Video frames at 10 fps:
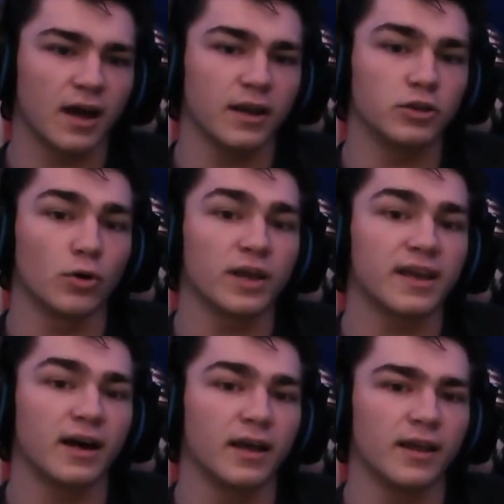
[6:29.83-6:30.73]
Don't get
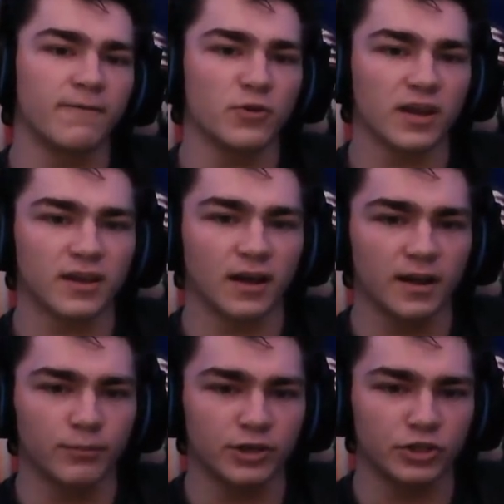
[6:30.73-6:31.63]
cut. If you get cut,
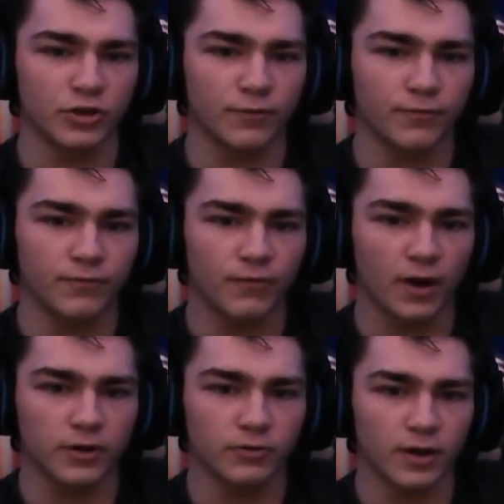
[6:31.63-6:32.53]
I'm pretty sure you're
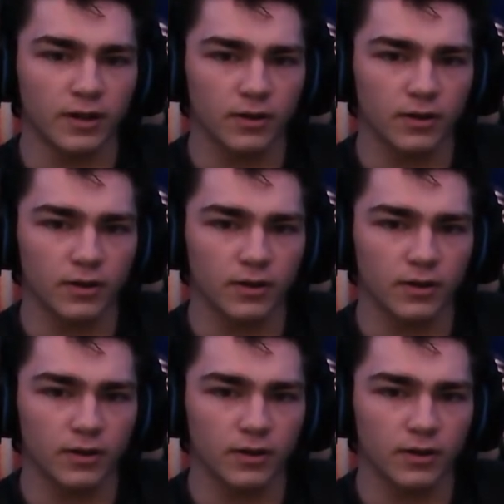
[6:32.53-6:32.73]
fucked, right?